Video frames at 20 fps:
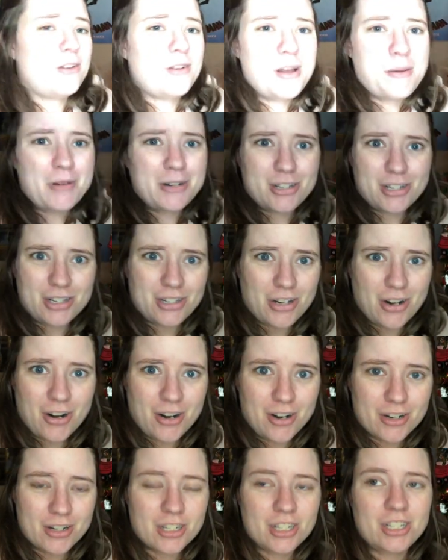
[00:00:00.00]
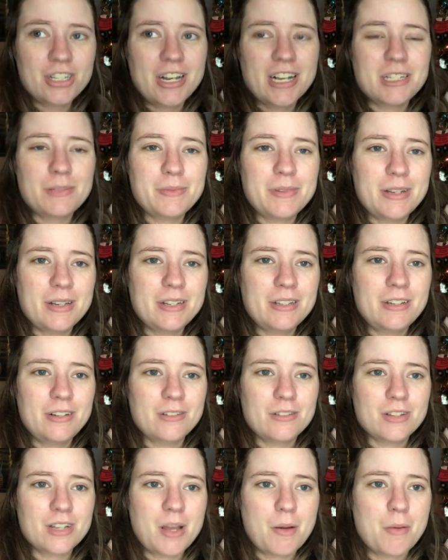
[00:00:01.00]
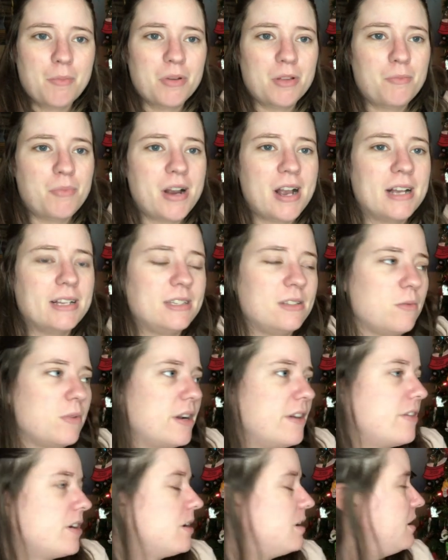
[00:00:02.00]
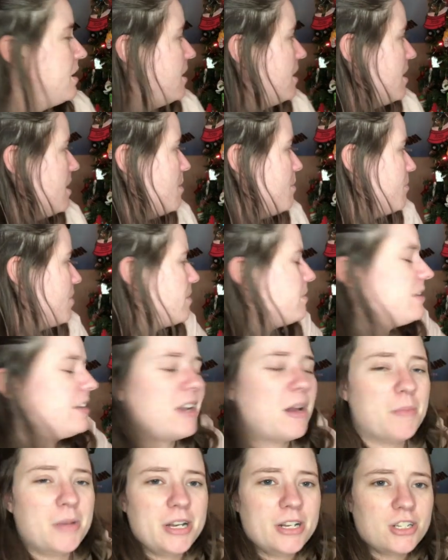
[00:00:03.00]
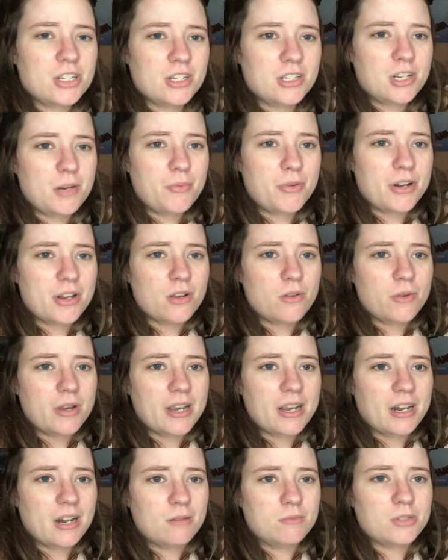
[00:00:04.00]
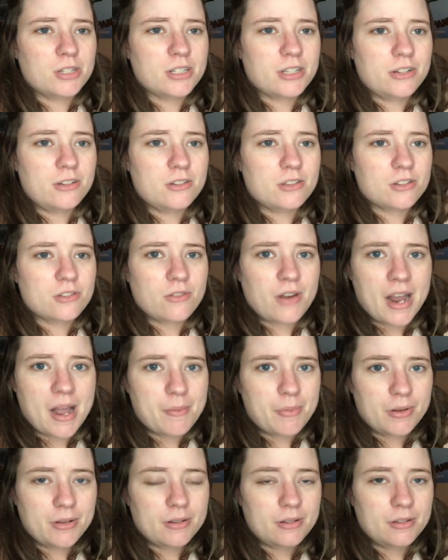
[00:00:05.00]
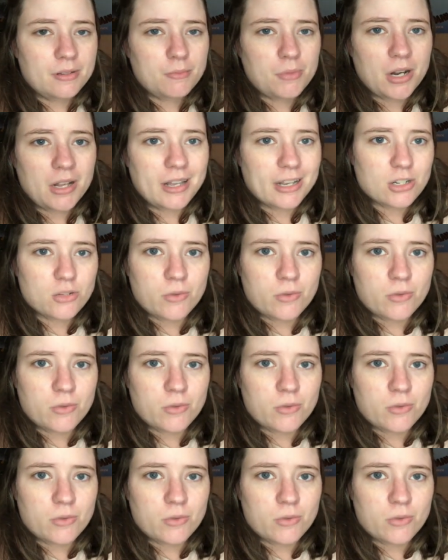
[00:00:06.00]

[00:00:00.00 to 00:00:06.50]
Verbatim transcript: don't know how much to charge. She asked me, you know, to come up with a price or whatever. Probably not much because they're pretty quick, and I'm just gonna use scrap, probably like